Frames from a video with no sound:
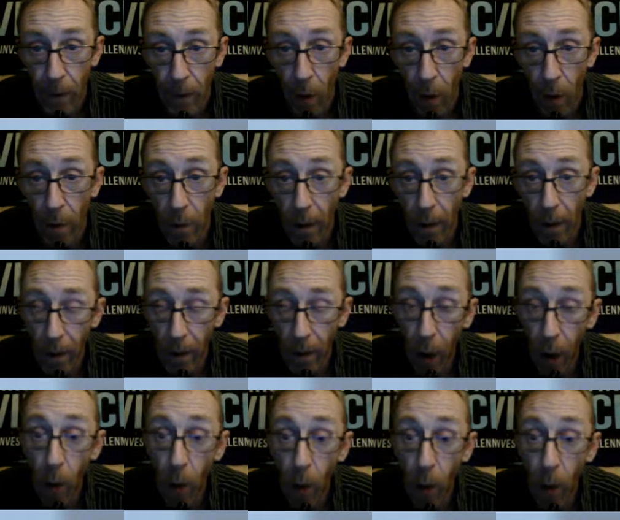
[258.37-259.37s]

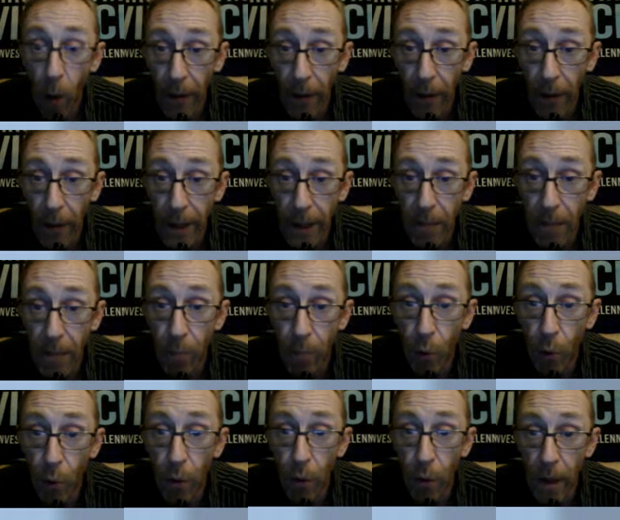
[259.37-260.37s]
all highlighted in
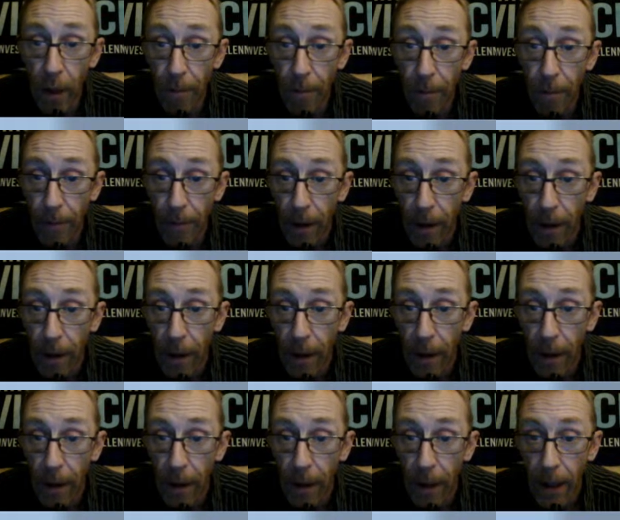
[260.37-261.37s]
blue there,
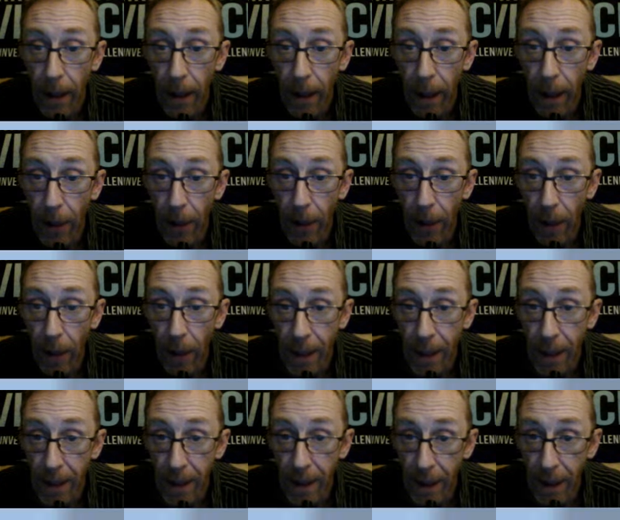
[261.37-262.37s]
I
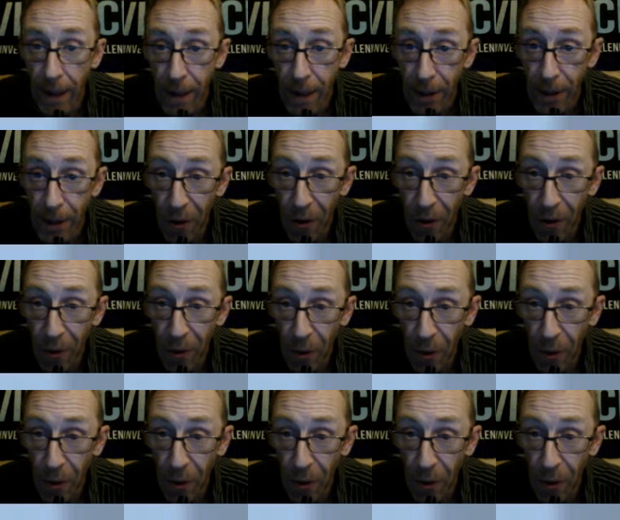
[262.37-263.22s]
realised that this is all